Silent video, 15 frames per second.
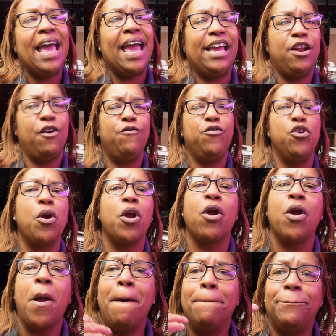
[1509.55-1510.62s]
And if
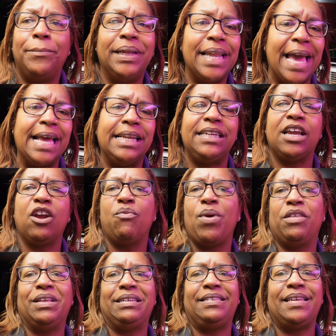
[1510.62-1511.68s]
you're planting
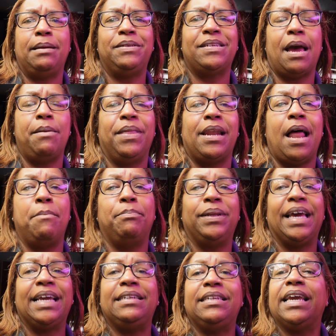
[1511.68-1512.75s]
around the same time that I'm
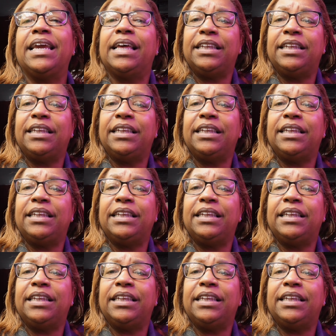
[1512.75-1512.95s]
planting,